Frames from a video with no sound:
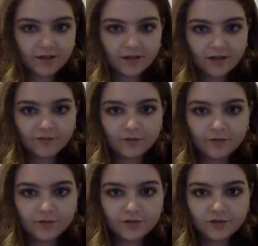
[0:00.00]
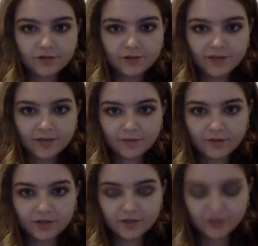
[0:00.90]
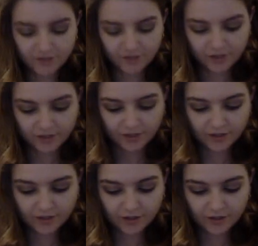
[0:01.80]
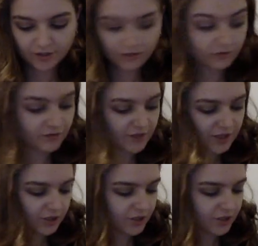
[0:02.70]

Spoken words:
I've bought this Tune-O-Matic bridge that's actually in a gold finish,